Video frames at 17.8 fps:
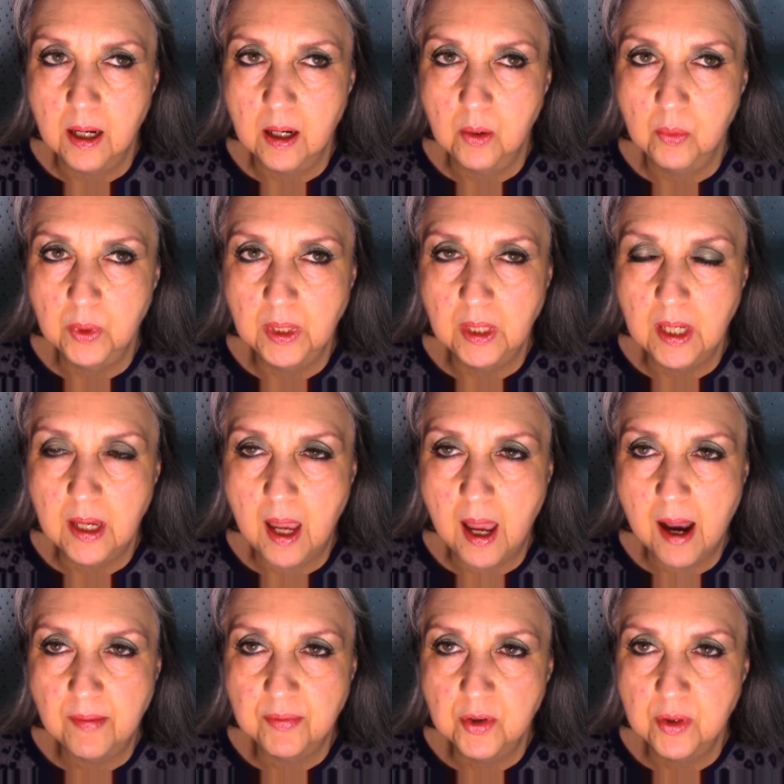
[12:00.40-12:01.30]
really
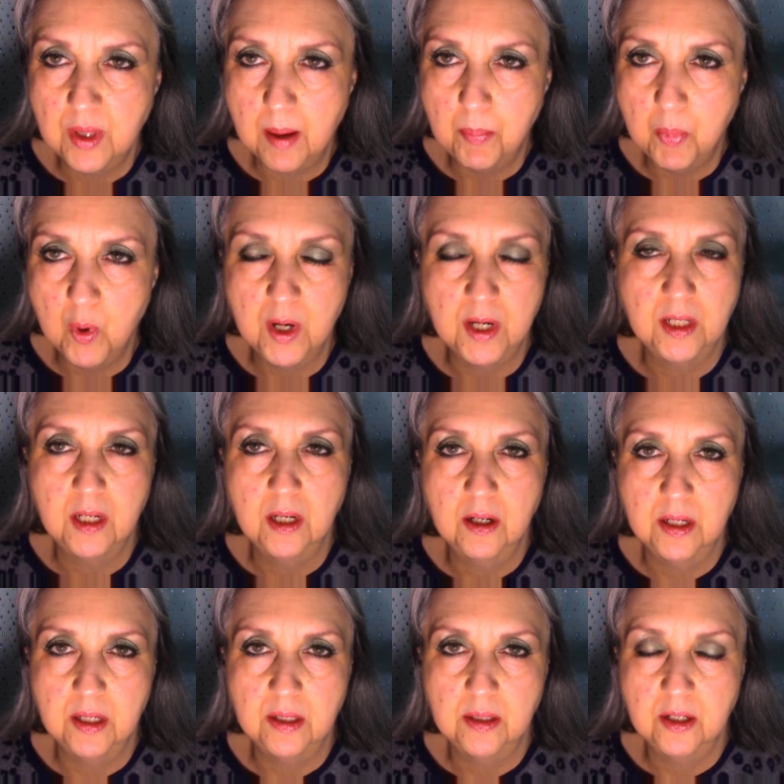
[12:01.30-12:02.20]
after that point
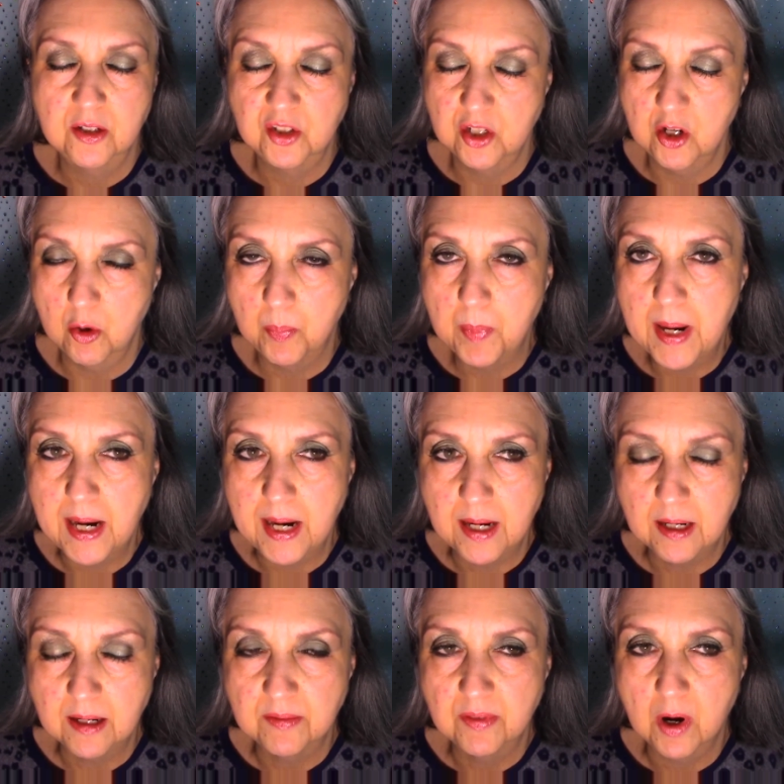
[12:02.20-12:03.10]
there's no
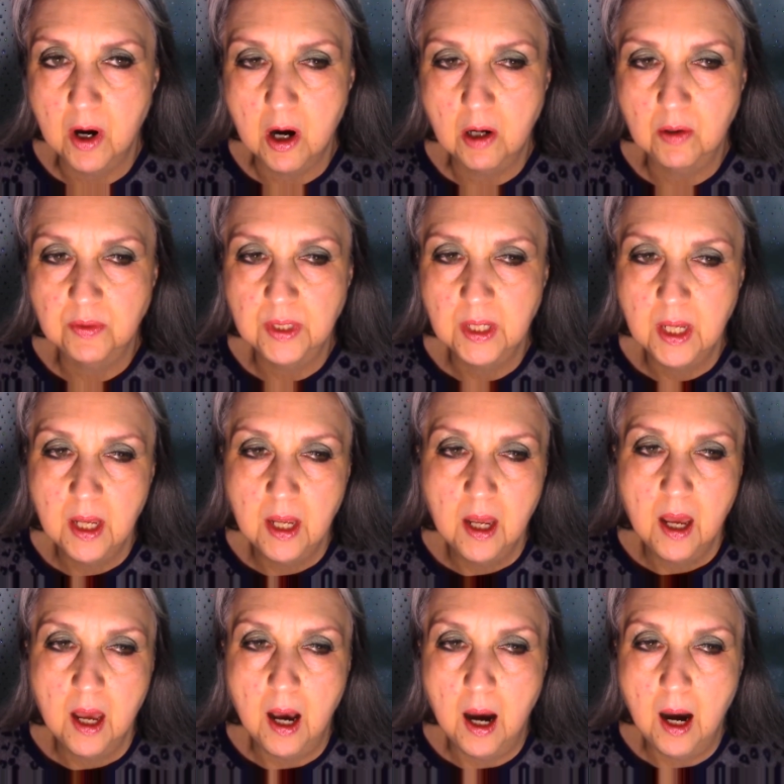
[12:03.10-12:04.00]
pain involved.
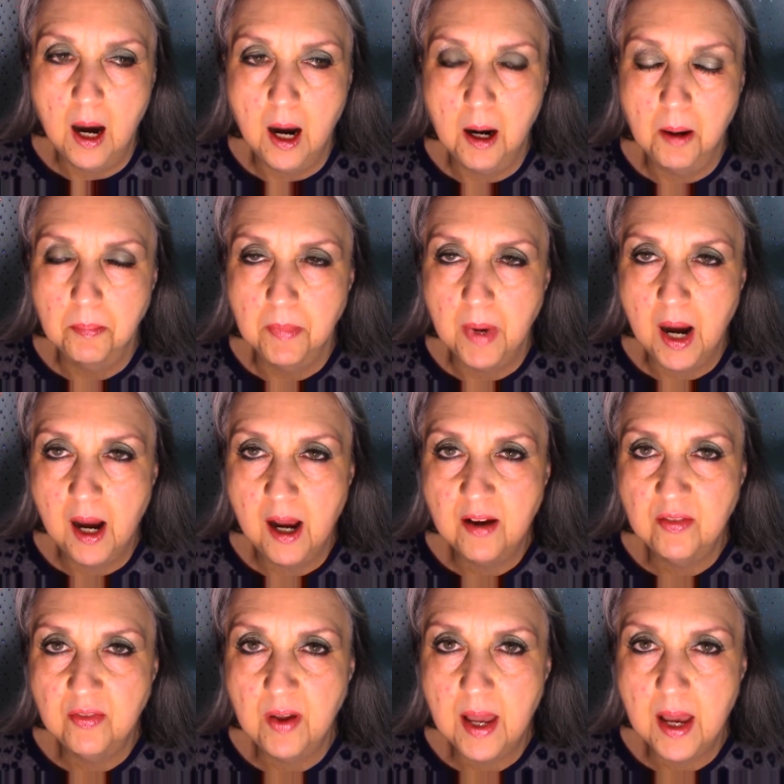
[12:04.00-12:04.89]

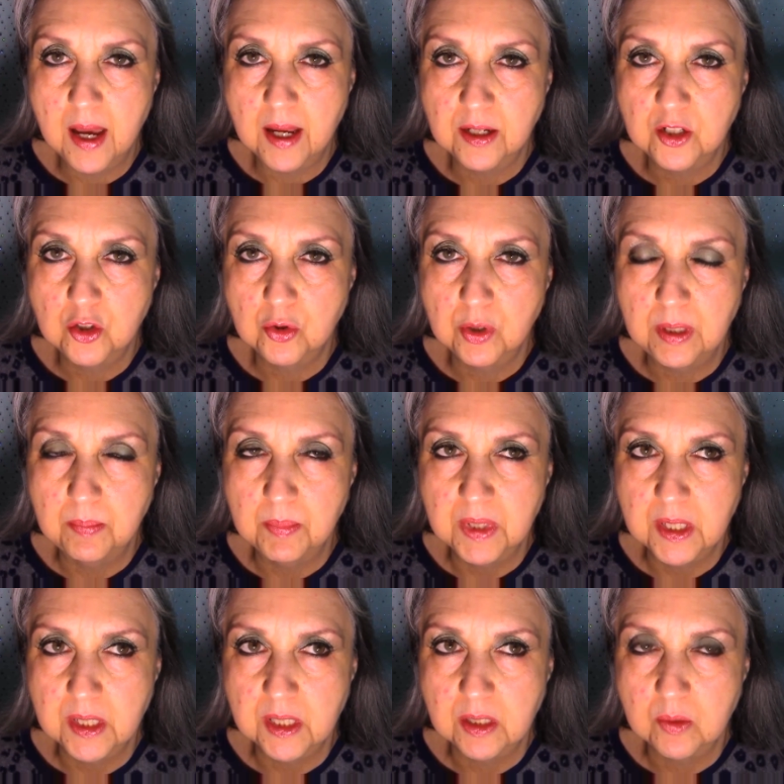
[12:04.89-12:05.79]
I've had
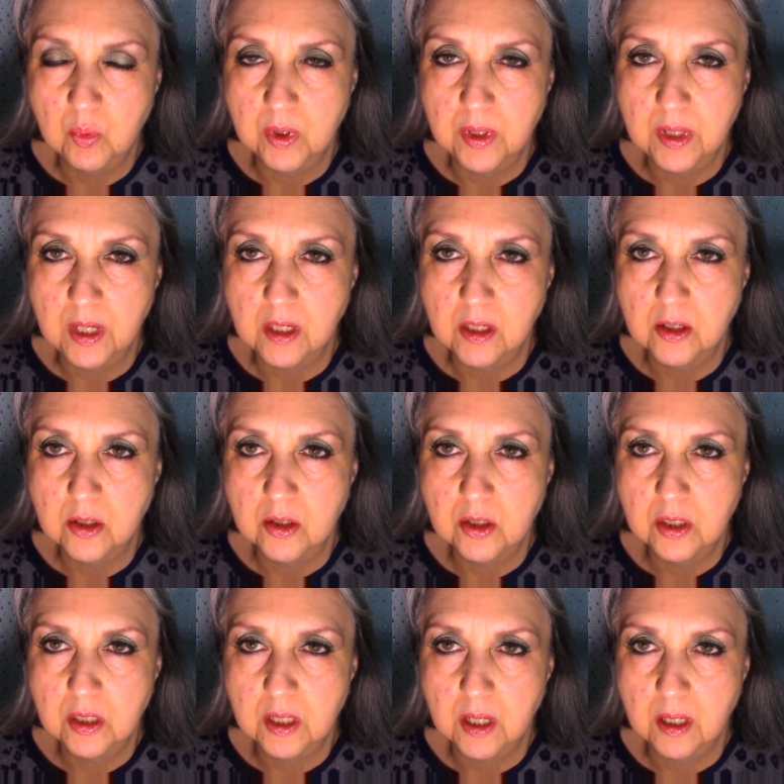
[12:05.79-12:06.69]
treatments where they
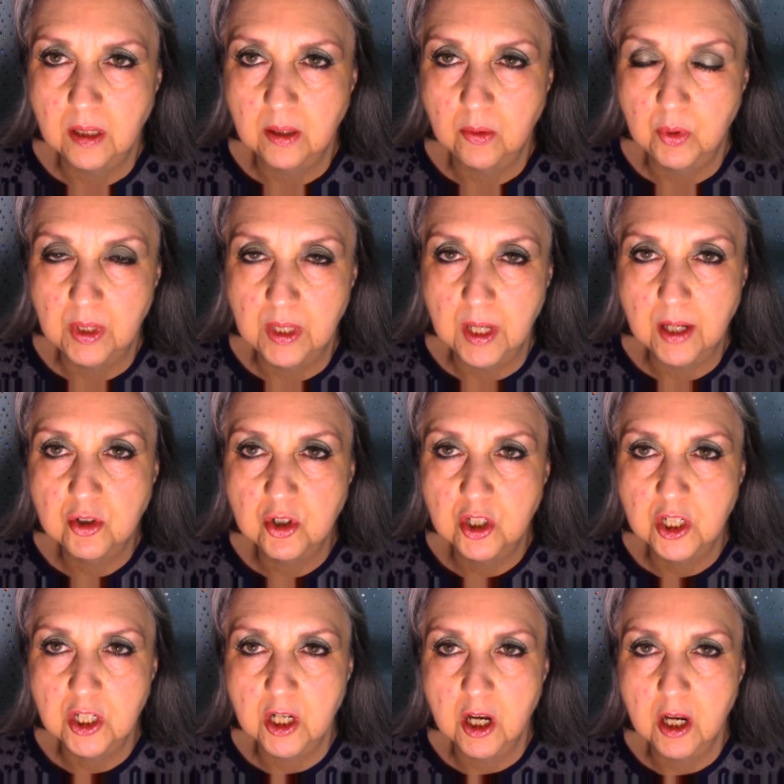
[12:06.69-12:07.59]
used liquid
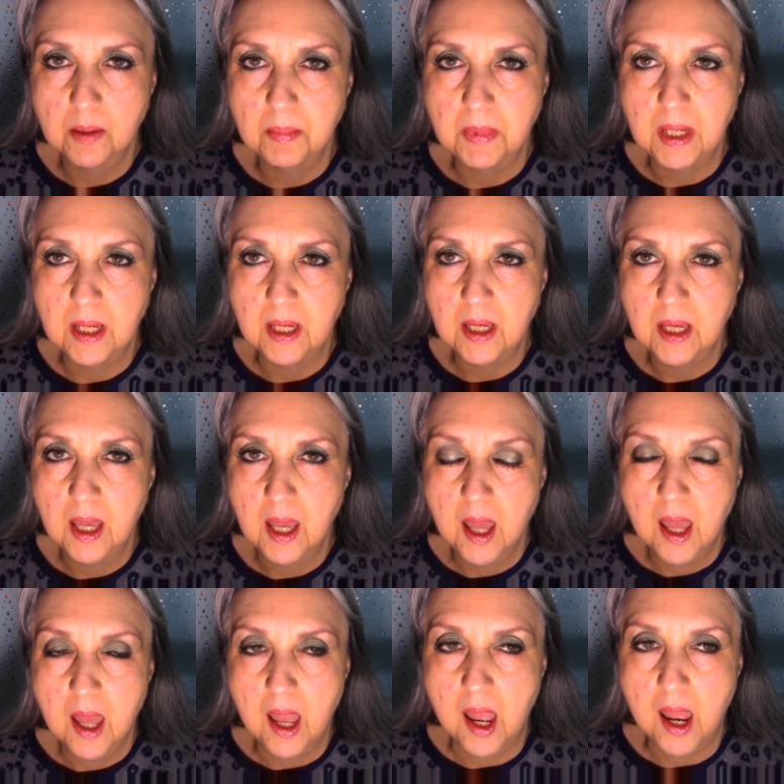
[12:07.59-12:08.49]
nitrogen on me,
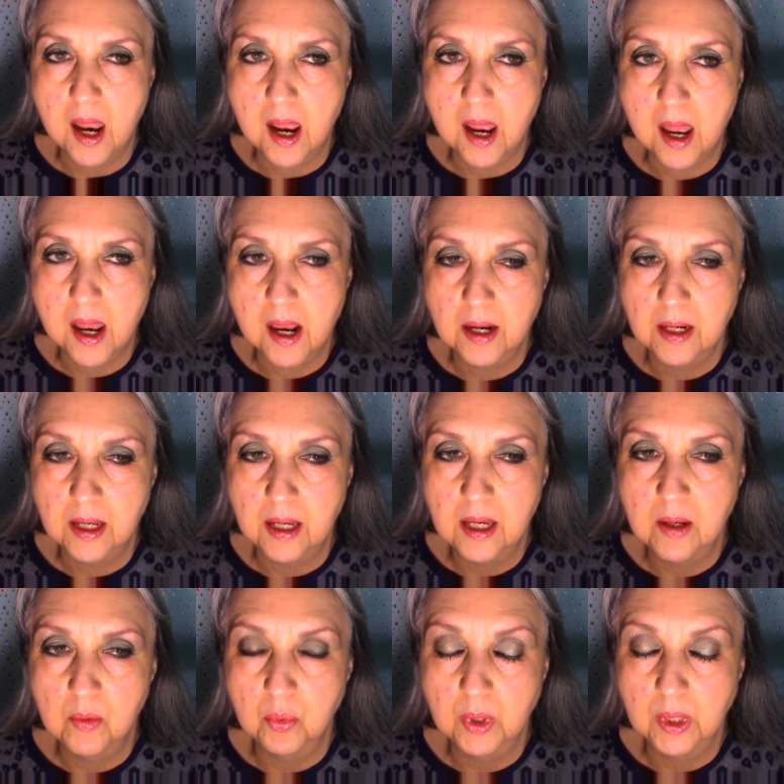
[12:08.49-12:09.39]
and
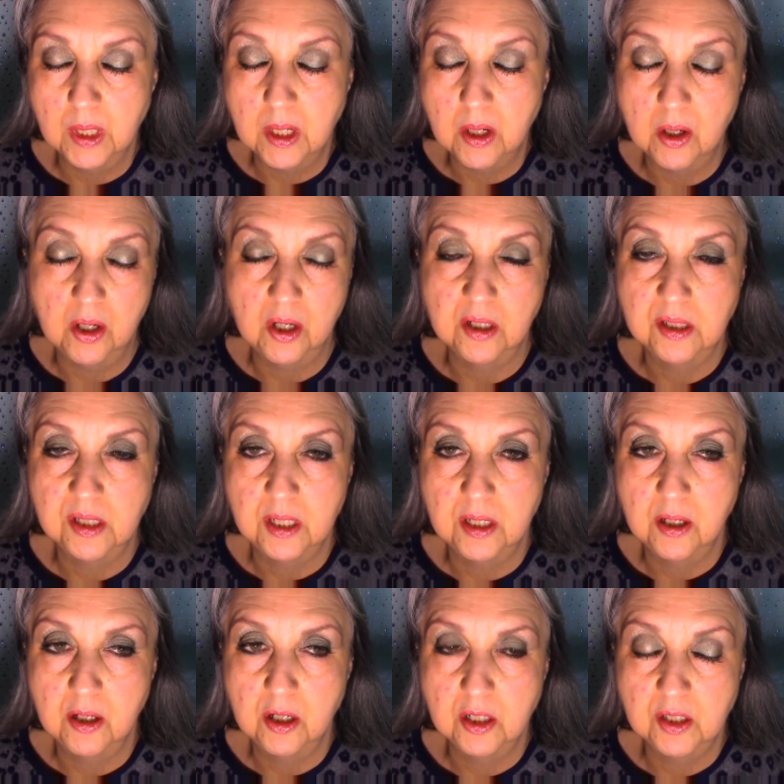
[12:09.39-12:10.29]
it really hurts. It
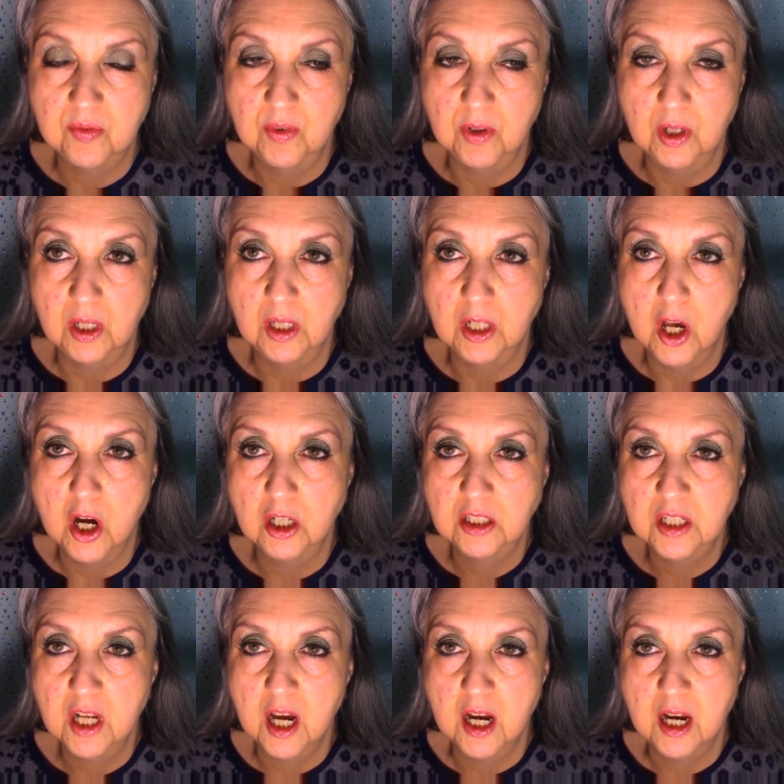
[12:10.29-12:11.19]
hurts for a long
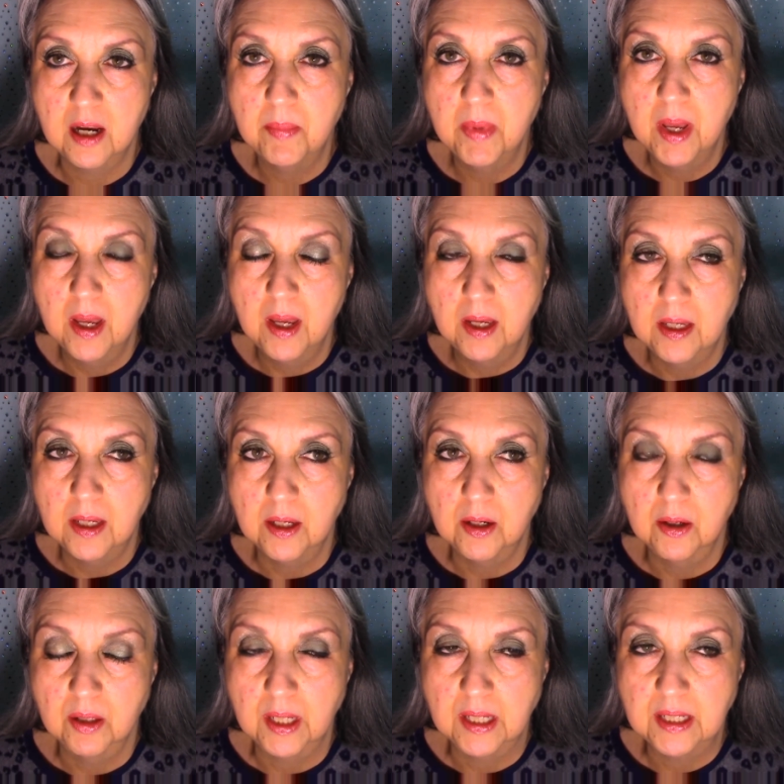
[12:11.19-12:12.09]
time,
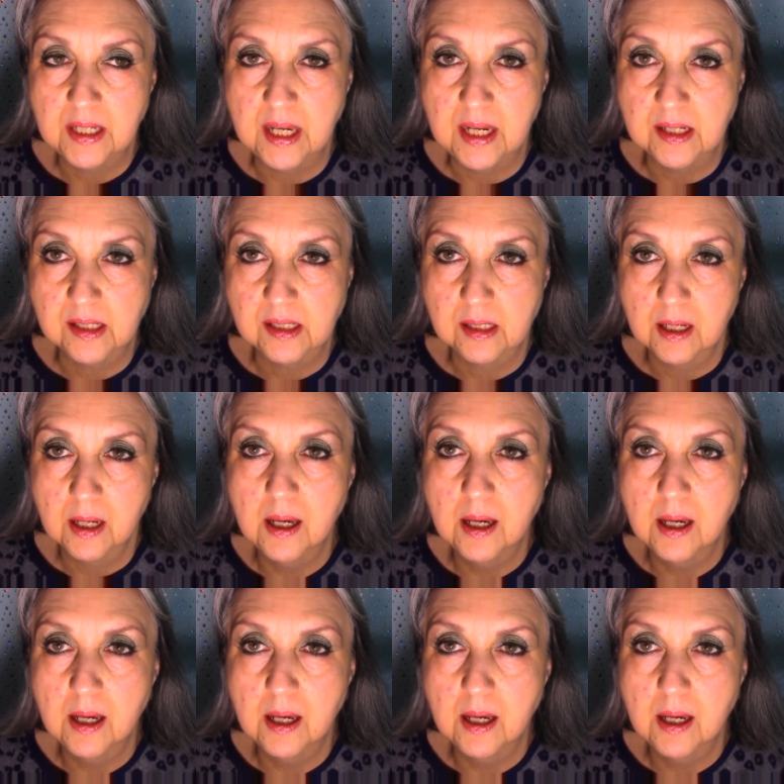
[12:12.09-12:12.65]
like days.